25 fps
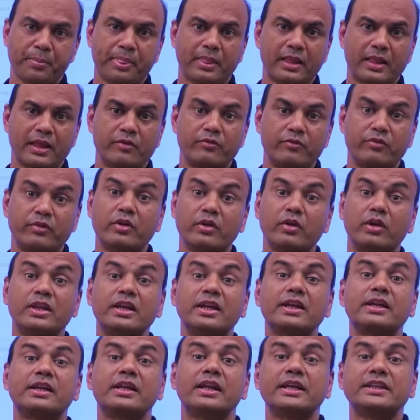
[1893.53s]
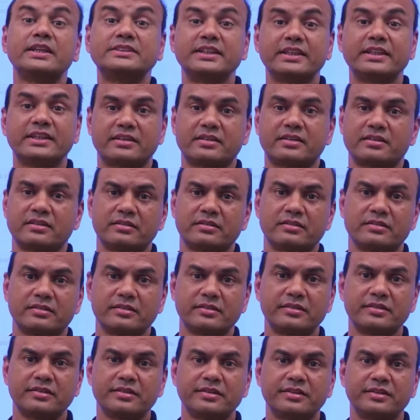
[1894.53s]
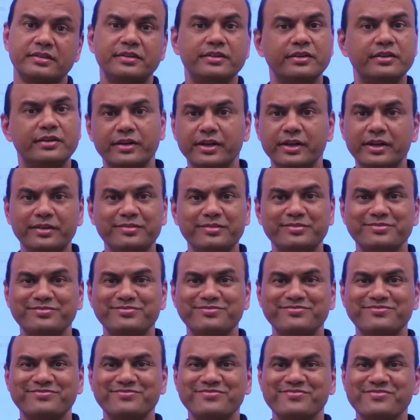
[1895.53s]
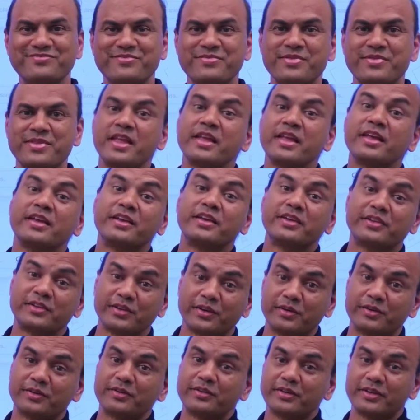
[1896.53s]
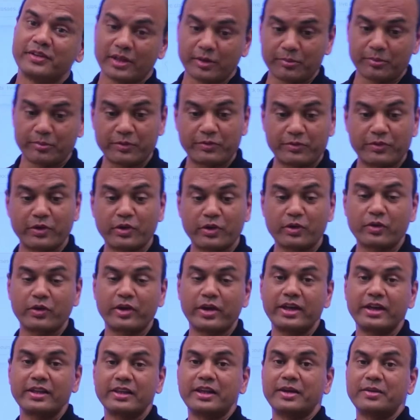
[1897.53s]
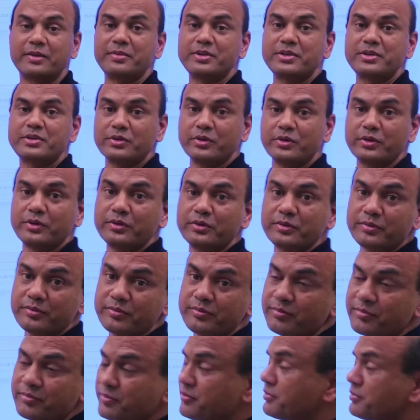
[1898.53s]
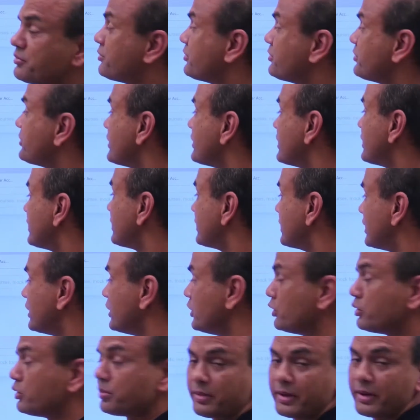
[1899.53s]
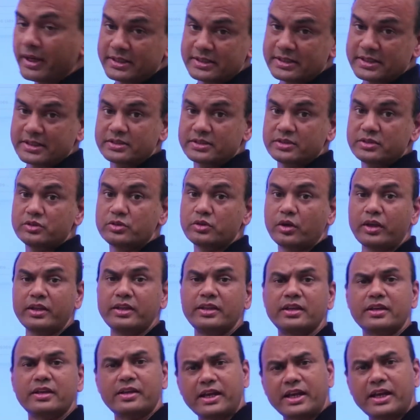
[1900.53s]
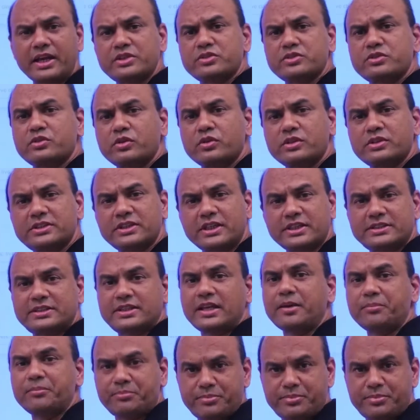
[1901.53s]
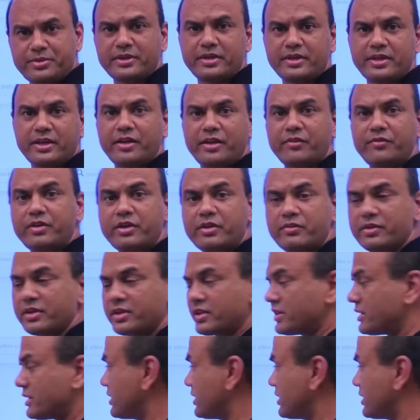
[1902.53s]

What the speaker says: We call it classic. Okay. So now before going, let me show you the new batches. Join the crash course ASAP, everyone.